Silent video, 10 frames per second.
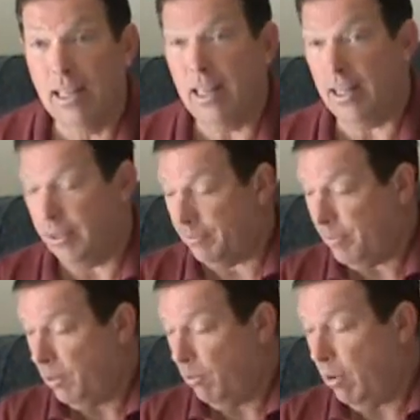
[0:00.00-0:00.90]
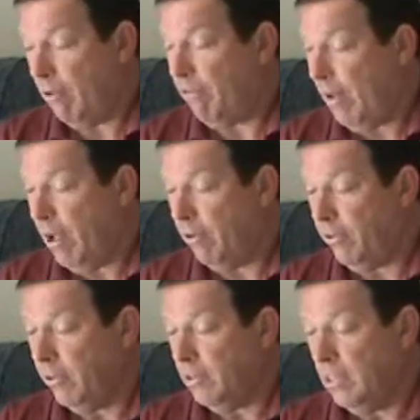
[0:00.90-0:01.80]
What I found
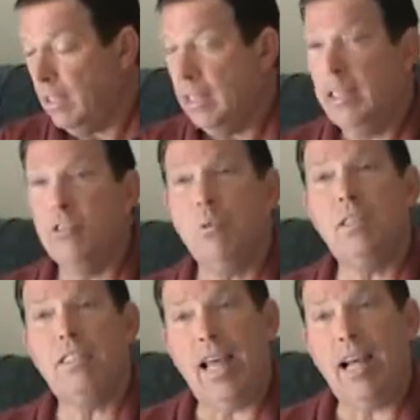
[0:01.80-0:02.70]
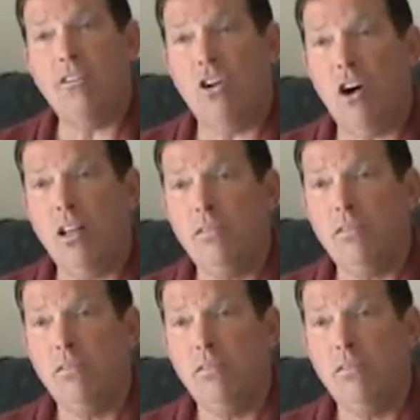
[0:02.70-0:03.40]
is once dad's gone,